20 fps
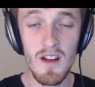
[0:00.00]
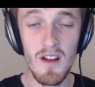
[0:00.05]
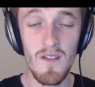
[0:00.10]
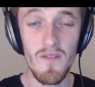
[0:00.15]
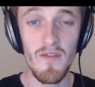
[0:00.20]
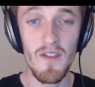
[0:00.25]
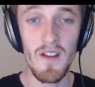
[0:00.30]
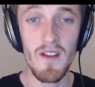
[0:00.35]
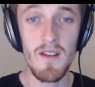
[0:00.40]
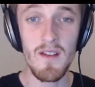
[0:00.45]

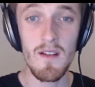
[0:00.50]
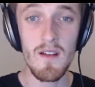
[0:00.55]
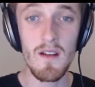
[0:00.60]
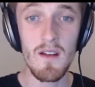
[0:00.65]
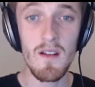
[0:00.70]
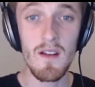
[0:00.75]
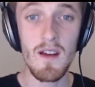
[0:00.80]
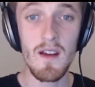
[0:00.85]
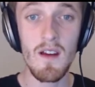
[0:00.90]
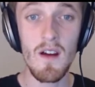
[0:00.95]
that's
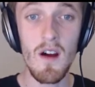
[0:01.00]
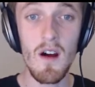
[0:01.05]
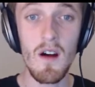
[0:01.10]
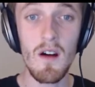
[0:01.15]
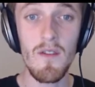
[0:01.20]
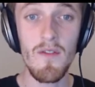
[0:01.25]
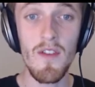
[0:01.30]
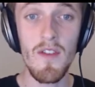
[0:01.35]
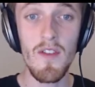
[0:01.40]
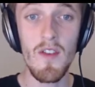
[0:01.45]
like
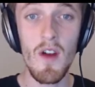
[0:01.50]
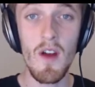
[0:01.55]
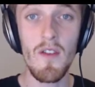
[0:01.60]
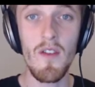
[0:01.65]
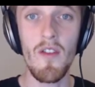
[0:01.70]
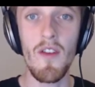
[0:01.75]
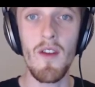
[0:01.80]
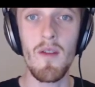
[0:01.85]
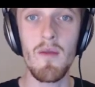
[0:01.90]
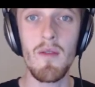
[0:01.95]
half the size
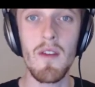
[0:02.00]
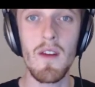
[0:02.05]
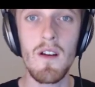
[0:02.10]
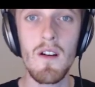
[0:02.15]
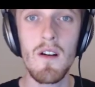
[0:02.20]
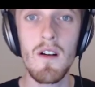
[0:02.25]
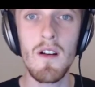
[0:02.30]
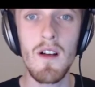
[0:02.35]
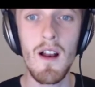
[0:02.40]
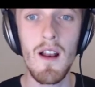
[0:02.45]
of them and they
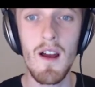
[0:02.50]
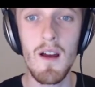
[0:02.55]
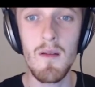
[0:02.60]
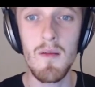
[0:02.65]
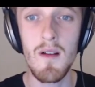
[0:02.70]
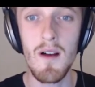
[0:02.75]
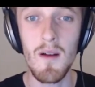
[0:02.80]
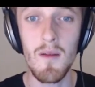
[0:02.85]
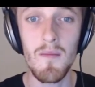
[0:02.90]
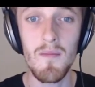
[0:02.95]
can't
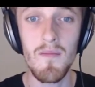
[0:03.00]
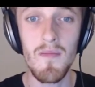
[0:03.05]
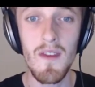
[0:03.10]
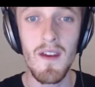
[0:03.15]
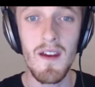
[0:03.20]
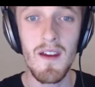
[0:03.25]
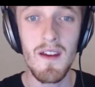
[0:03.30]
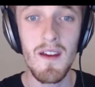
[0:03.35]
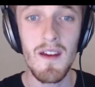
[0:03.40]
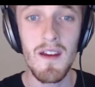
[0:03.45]
climb up.
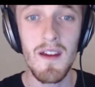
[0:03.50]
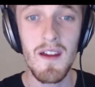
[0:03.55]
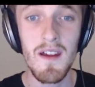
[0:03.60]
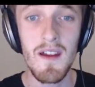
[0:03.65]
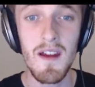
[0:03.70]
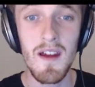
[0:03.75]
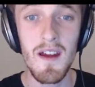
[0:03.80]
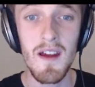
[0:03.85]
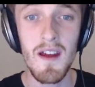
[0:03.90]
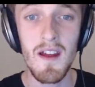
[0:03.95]

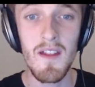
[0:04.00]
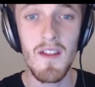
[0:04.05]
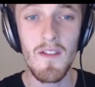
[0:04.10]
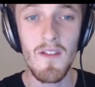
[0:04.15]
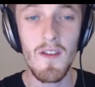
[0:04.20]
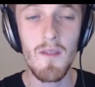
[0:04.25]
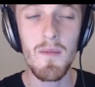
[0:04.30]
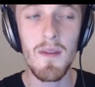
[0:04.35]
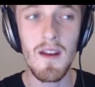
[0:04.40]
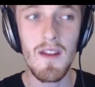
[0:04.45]
They've
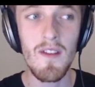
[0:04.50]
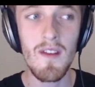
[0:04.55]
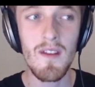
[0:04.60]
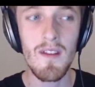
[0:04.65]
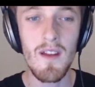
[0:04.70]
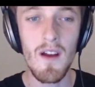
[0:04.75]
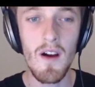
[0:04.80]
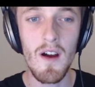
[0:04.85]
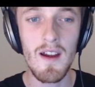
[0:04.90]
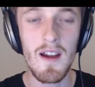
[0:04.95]
just been in this
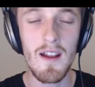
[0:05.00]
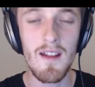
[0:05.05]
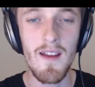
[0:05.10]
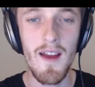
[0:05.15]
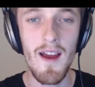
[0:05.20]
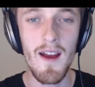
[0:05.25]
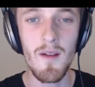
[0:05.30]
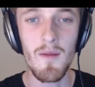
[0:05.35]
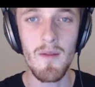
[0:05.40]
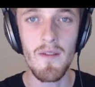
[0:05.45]
tiny
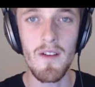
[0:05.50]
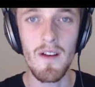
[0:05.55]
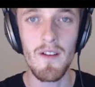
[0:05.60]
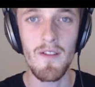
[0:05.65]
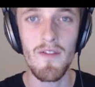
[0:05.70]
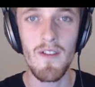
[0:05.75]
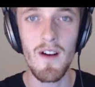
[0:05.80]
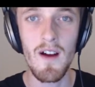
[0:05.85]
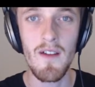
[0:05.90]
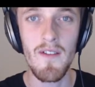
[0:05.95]
town with like
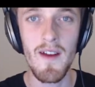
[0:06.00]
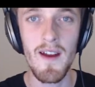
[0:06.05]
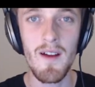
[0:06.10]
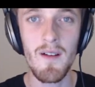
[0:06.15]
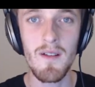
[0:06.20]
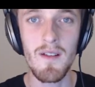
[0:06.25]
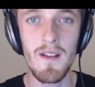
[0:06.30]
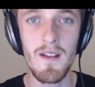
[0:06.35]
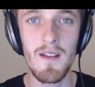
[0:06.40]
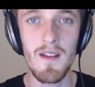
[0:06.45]
5
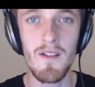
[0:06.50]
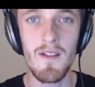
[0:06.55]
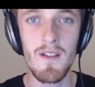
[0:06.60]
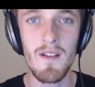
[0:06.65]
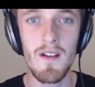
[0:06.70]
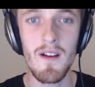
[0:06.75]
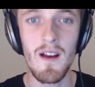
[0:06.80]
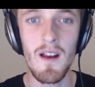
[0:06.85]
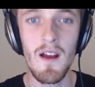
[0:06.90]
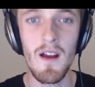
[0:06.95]
houses their
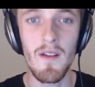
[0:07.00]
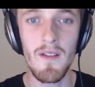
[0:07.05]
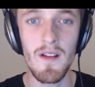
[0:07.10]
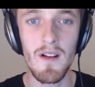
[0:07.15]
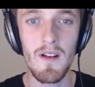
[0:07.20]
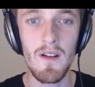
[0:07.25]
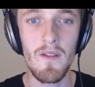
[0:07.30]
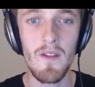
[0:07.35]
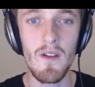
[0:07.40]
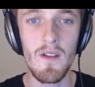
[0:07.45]
entire lives. They
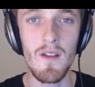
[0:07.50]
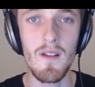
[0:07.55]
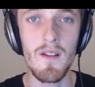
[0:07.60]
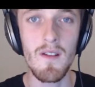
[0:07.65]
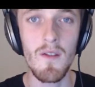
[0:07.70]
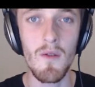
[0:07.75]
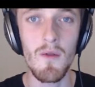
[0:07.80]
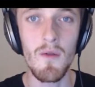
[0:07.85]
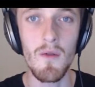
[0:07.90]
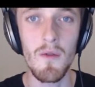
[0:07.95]
can't even go to
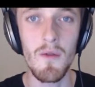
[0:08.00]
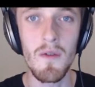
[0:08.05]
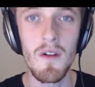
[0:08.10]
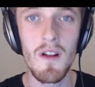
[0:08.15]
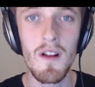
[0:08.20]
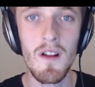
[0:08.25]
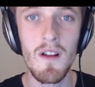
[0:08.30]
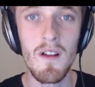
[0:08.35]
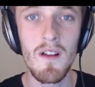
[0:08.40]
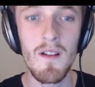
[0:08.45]
school.
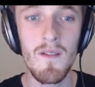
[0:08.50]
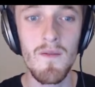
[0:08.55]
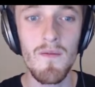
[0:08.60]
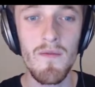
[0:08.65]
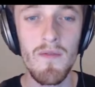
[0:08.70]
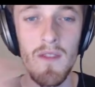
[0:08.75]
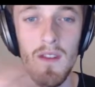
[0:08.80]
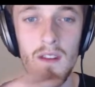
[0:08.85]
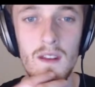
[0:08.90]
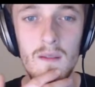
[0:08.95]

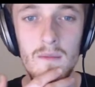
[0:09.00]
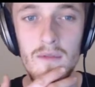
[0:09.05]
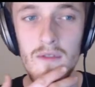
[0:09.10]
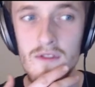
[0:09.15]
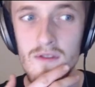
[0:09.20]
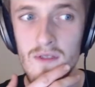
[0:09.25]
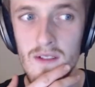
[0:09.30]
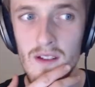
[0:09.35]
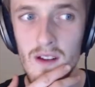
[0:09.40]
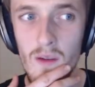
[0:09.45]
I'm pretty
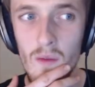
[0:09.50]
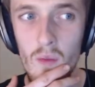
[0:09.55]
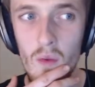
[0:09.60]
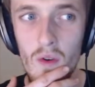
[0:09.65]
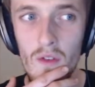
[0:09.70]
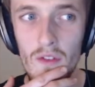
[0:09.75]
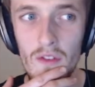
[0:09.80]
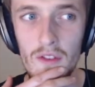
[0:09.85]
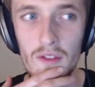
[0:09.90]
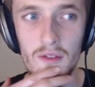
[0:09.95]
sure there's only
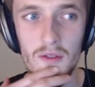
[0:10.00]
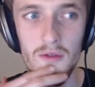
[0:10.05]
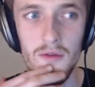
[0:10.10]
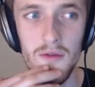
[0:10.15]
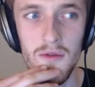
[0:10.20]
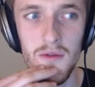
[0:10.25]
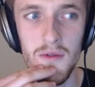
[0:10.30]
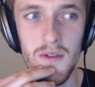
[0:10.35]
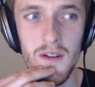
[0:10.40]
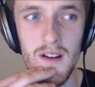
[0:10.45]
one school
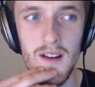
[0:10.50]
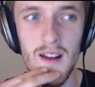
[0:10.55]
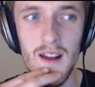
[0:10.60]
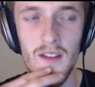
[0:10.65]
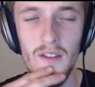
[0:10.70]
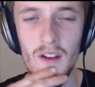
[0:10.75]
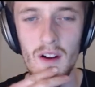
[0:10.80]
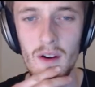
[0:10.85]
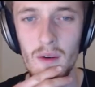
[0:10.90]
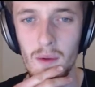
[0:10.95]

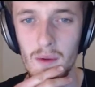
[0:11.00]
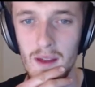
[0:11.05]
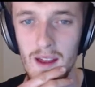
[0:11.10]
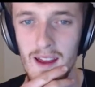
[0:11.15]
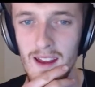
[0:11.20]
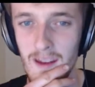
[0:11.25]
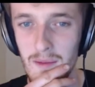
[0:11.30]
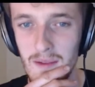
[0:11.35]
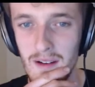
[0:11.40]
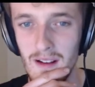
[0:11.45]
in the whole
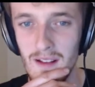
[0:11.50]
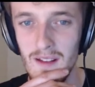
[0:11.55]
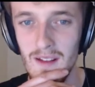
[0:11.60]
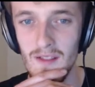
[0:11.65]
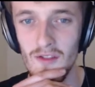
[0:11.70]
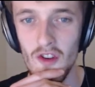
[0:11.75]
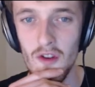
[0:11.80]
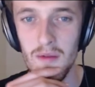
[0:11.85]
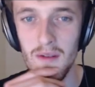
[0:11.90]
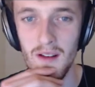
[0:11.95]
game. It's in
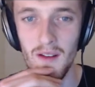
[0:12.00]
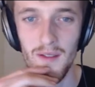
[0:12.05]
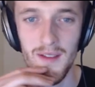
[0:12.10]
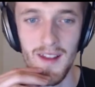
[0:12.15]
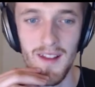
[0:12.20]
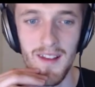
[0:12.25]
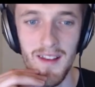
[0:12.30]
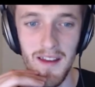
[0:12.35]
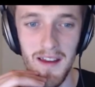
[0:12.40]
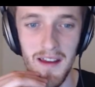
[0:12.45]
Jubilife
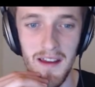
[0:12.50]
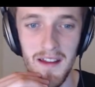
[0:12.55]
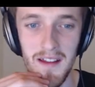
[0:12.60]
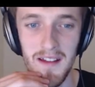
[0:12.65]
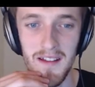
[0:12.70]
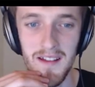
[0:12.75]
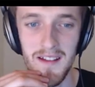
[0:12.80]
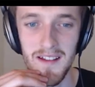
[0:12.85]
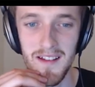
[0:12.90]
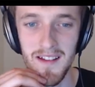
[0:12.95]
City,
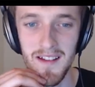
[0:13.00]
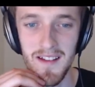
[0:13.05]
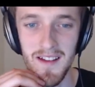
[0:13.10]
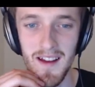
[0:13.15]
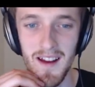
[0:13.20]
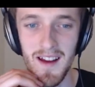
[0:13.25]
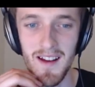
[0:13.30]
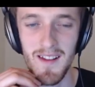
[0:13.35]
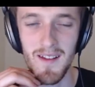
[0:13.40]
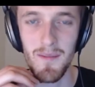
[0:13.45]

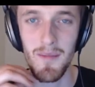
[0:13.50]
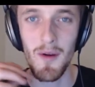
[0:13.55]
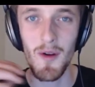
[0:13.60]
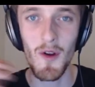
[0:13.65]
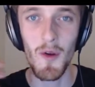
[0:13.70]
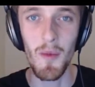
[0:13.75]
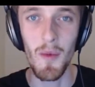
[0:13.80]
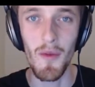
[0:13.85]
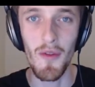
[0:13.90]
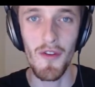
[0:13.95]
and it's a
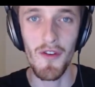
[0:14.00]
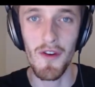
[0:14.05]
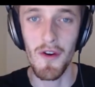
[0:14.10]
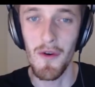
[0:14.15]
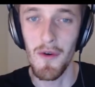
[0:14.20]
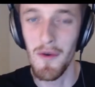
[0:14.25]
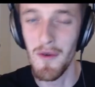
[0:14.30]
Pokemon school.